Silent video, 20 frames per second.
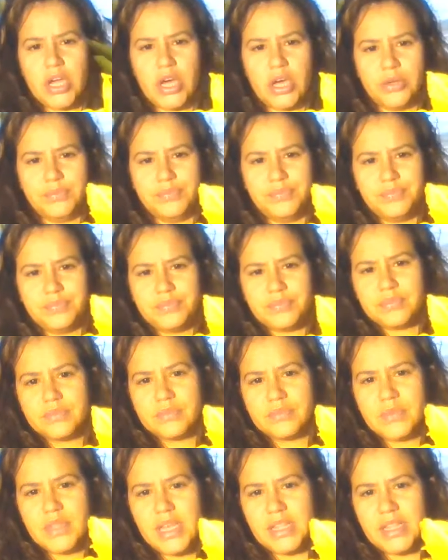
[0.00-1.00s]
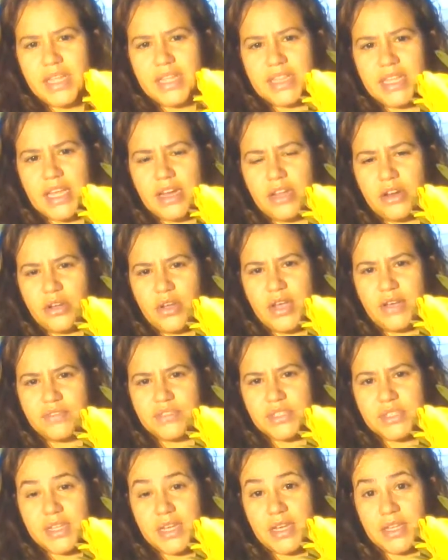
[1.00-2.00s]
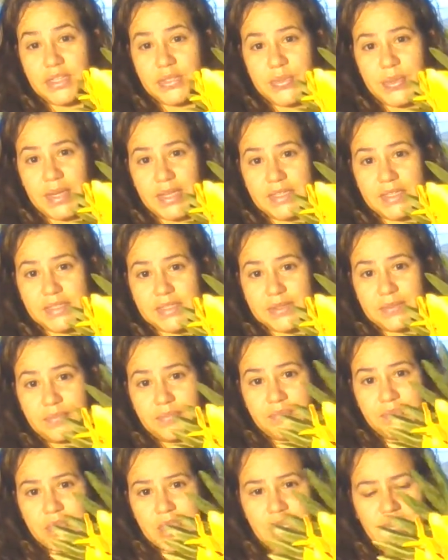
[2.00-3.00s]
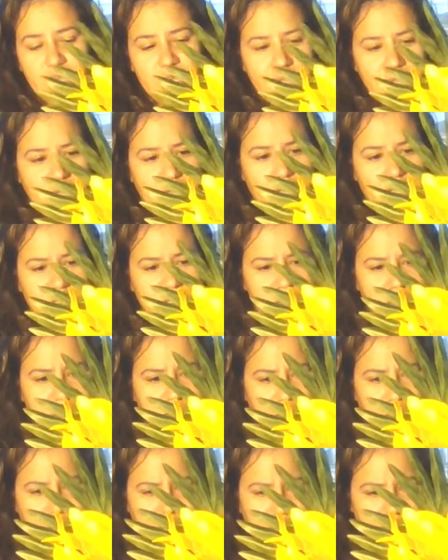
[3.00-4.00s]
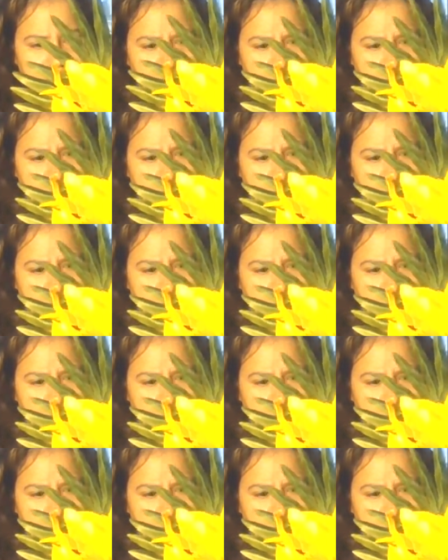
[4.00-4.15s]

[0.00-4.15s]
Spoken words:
go. Like that, I don't have to tie it twice. So